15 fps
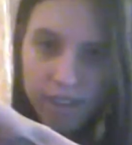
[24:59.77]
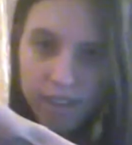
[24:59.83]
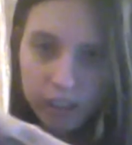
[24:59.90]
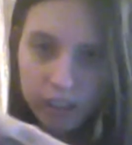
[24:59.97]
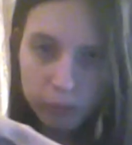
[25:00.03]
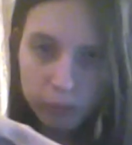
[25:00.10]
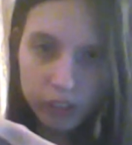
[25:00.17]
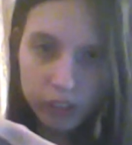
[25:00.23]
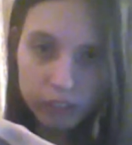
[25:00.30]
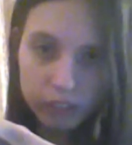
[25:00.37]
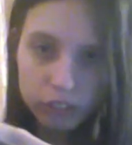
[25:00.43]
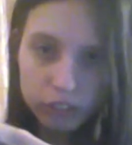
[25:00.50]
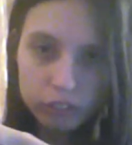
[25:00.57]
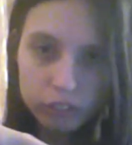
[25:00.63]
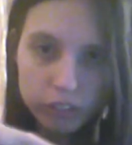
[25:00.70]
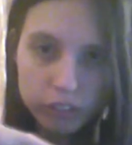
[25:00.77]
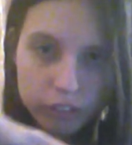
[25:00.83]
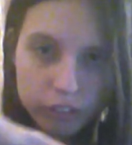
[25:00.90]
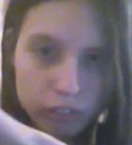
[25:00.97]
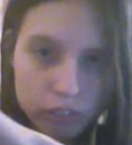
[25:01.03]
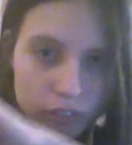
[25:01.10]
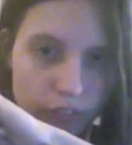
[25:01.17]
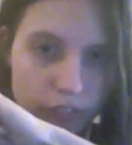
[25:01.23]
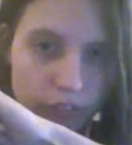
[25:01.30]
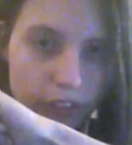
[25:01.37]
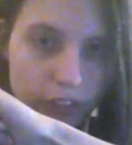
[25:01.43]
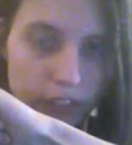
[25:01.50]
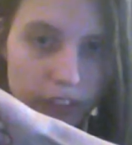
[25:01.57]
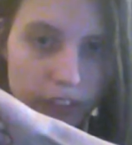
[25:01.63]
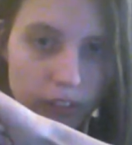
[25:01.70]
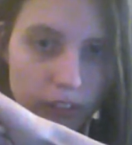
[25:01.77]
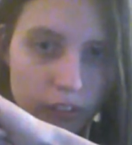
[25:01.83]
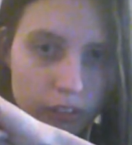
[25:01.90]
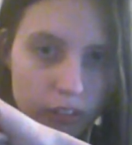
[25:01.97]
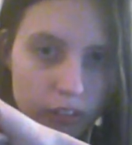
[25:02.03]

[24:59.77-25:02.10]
I'm gonna have to like figure this out.